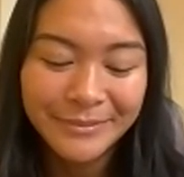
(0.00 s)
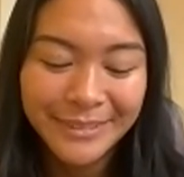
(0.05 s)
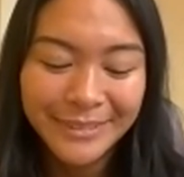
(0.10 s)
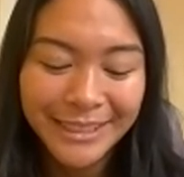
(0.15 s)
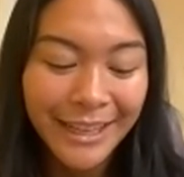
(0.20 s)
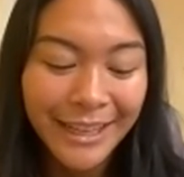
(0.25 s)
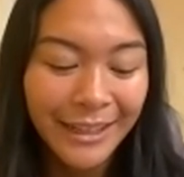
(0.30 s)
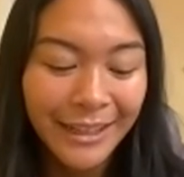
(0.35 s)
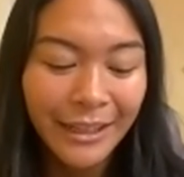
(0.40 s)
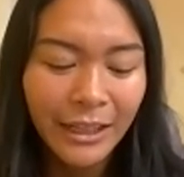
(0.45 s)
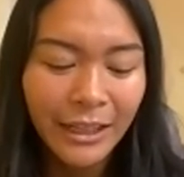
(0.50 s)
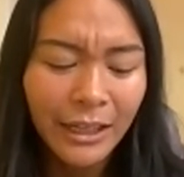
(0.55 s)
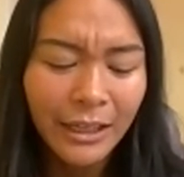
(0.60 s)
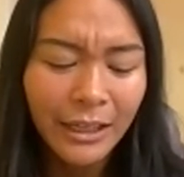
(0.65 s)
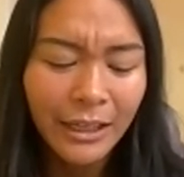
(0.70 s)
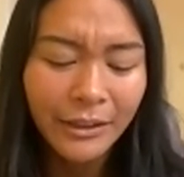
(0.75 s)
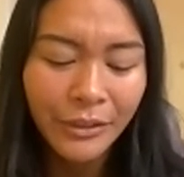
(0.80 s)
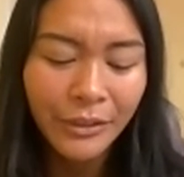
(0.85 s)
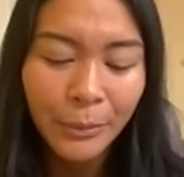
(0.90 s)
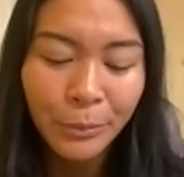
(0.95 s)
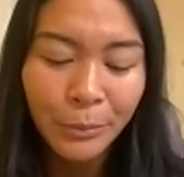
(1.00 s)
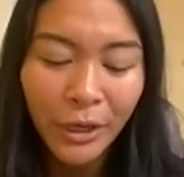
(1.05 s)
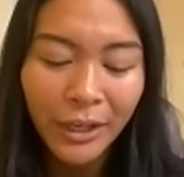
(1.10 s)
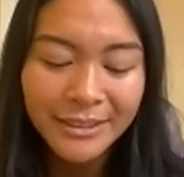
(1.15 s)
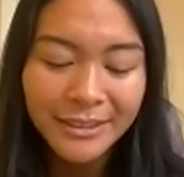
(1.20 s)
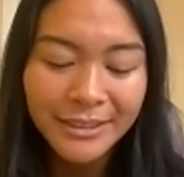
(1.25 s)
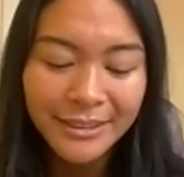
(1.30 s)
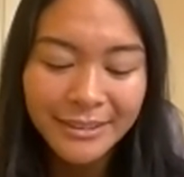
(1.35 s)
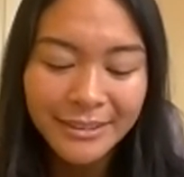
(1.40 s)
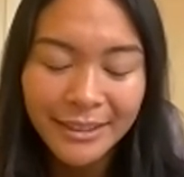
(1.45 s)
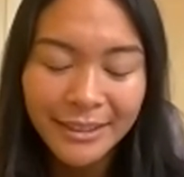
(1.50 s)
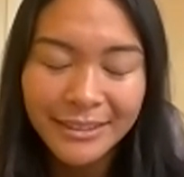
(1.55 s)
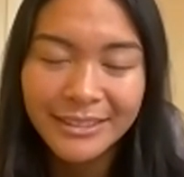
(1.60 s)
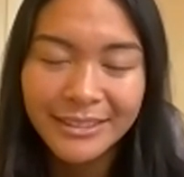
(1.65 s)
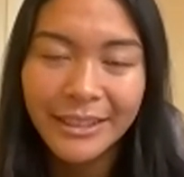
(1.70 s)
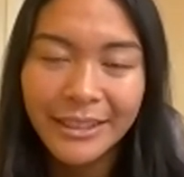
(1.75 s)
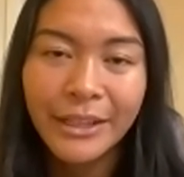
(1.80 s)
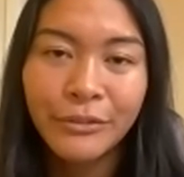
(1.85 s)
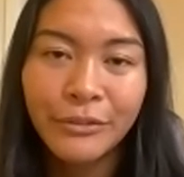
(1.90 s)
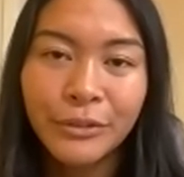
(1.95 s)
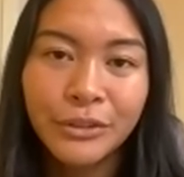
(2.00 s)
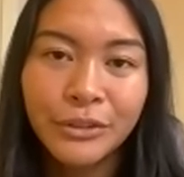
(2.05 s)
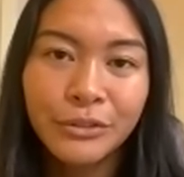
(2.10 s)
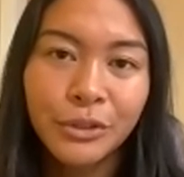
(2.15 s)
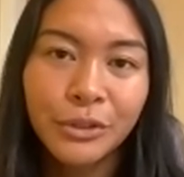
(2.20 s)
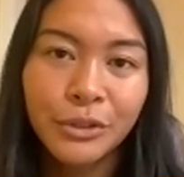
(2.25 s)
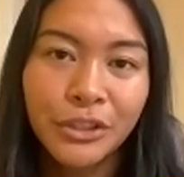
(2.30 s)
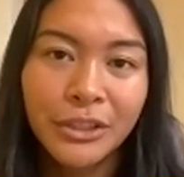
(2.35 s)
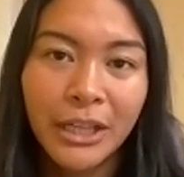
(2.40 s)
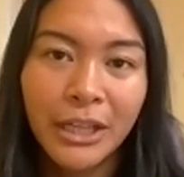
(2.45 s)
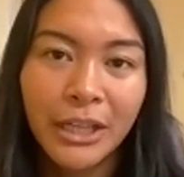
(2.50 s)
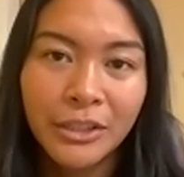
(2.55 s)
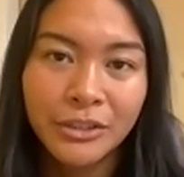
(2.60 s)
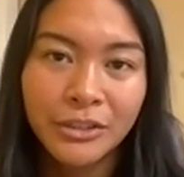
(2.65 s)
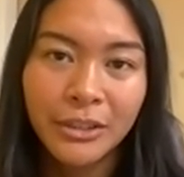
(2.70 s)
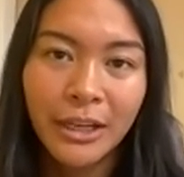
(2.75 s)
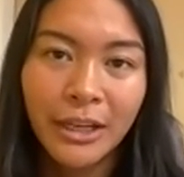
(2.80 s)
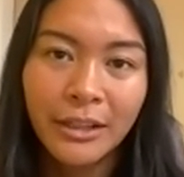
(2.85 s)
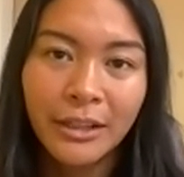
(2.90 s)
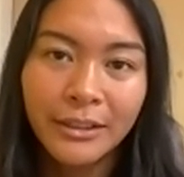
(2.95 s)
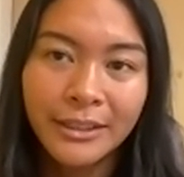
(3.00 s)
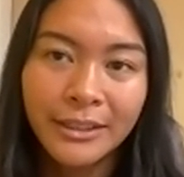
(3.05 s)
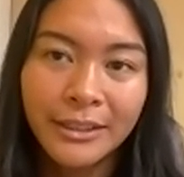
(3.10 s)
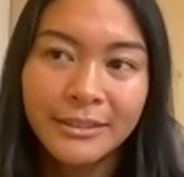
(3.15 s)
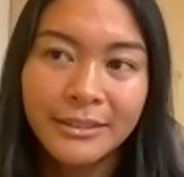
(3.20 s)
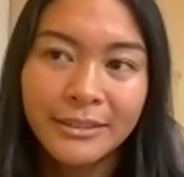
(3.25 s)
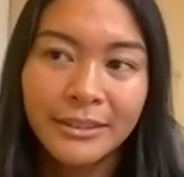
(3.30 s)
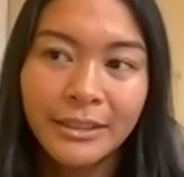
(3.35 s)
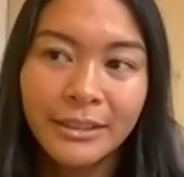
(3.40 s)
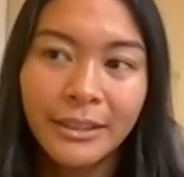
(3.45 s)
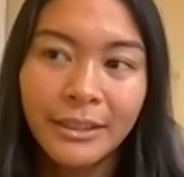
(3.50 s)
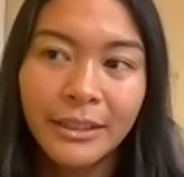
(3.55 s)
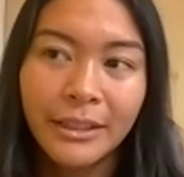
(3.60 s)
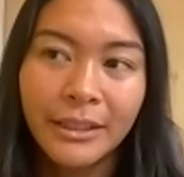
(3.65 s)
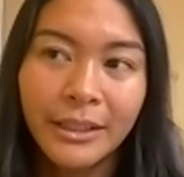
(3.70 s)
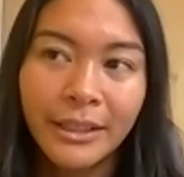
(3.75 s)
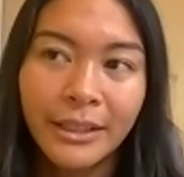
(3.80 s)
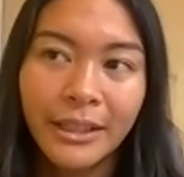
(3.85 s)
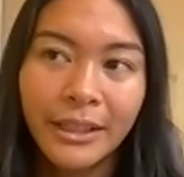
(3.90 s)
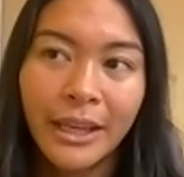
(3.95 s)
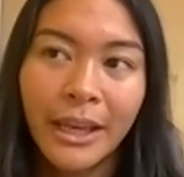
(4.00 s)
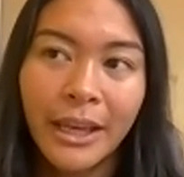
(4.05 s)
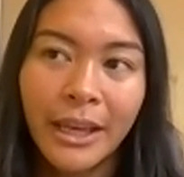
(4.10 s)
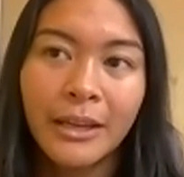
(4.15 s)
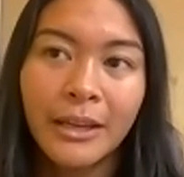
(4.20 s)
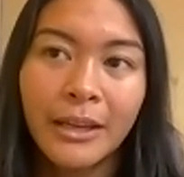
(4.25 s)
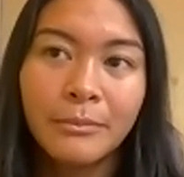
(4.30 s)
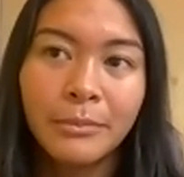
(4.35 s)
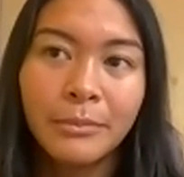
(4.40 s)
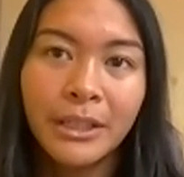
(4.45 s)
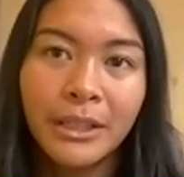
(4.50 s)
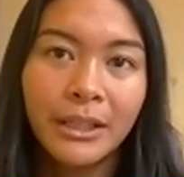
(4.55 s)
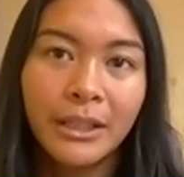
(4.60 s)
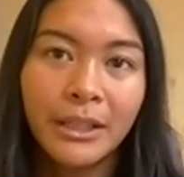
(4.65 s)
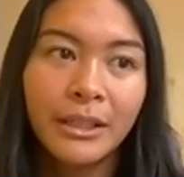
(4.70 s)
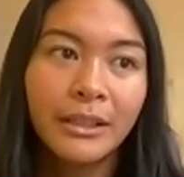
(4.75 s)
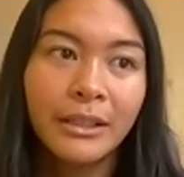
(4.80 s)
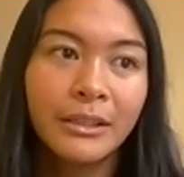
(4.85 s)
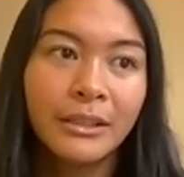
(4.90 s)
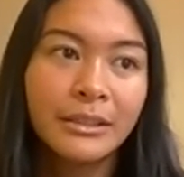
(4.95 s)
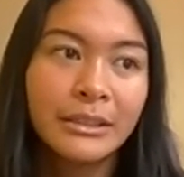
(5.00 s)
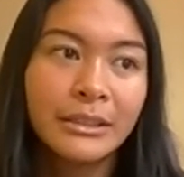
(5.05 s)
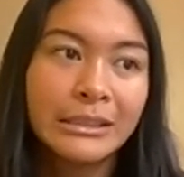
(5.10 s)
Yeah, the process, I'd say, for switching nationalities, it can be